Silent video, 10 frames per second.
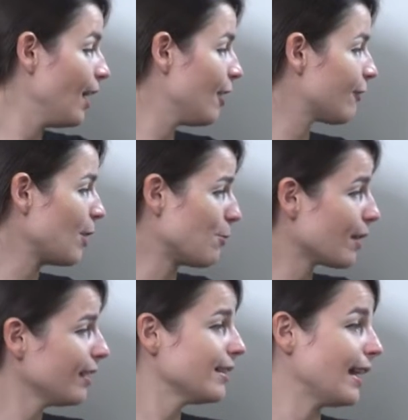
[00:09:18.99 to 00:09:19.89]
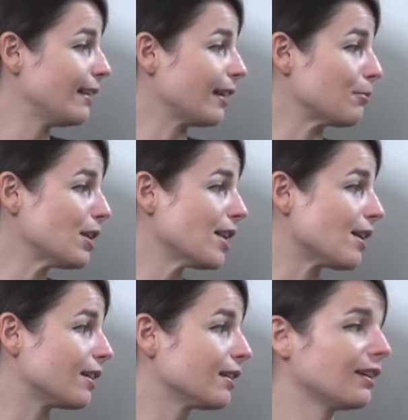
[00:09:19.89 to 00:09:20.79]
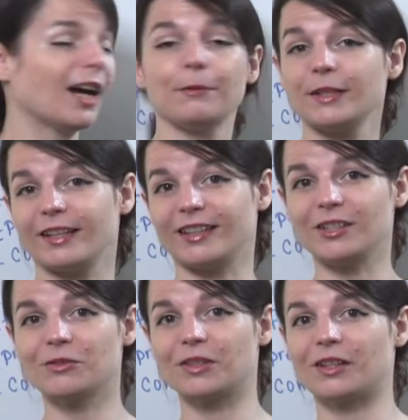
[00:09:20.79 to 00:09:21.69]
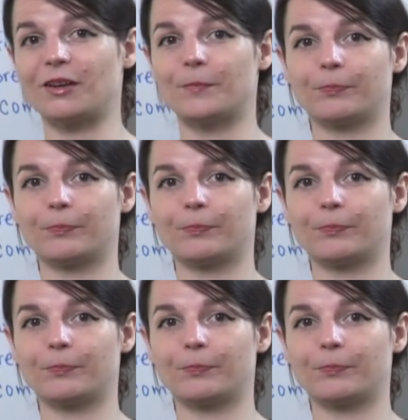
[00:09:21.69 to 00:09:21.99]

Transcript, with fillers: If I weren't attending a meeting, I would get lunch with you.